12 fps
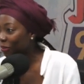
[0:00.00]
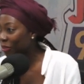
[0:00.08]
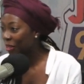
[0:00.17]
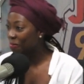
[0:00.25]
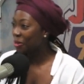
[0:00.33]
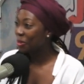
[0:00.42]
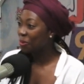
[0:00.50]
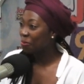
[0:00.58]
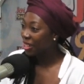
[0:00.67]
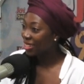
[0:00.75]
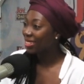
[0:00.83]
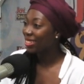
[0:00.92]
for the most
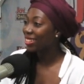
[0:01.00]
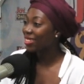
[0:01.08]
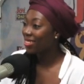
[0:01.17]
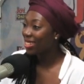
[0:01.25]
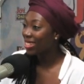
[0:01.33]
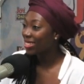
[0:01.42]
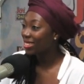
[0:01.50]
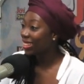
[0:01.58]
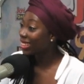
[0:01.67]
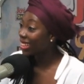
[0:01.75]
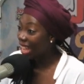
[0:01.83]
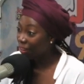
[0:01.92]
part. They're not
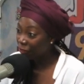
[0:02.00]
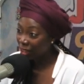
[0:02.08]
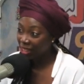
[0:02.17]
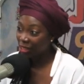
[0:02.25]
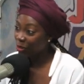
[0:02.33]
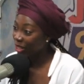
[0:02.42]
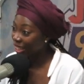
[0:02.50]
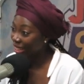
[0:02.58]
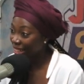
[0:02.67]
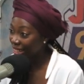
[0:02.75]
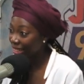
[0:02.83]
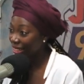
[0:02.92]
necessarily African or
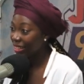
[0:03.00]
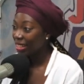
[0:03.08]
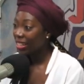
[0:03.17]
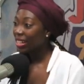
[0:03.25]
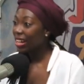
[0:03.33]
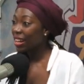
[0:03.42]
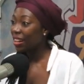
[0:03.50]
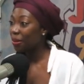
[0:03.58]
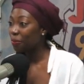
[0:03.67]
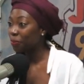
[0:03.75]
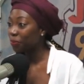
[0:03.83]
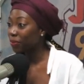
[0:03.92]
Ghanaian,
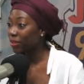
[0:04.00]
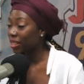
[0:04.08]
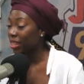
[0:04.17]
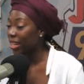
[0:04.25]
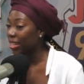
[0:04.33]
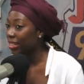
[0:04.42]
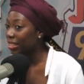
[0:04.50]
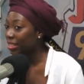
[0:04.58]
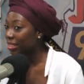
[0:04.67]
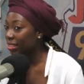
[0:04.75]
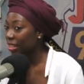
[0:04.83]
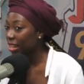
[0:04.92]
um, and
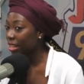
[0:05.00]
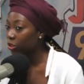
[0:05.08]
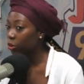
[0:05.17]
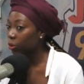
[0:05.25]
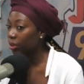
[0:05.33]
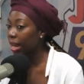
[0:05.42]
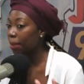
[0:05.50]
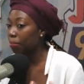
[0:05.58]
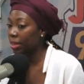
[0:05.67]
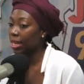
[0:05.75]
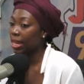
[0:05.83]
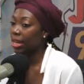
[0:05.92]
and so that
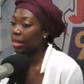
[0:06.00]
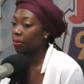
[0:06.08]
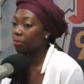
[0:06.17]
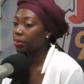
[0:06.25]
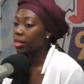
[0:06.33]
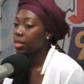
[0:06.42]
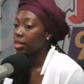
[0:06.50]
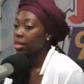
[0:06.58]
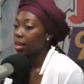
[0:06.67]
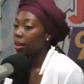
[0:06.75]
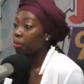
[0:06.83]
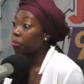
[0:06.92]
became
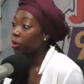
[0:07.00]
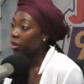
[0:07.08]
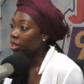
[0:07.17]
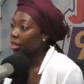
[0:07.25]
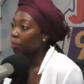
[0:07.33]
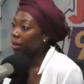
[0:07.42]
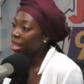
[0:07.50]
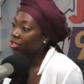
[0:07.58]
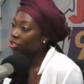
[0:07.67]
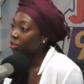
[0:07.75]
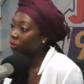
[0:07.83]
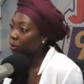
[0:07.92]
a burning
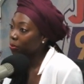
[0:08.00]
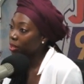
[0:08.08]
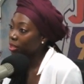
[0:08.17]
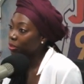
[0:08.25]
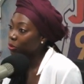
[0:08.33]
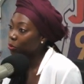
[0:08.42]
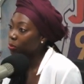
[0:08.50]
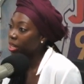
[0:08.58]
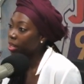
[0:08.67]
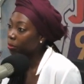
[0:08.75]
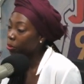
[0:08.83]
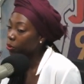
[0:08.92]
passion for me to be
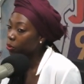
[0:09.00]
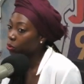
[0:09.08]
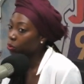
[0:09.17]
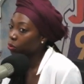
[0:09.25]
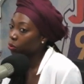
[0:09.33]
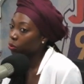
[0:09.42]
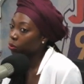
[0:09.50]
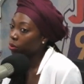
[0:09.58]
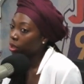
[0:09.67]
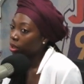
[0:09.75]
able to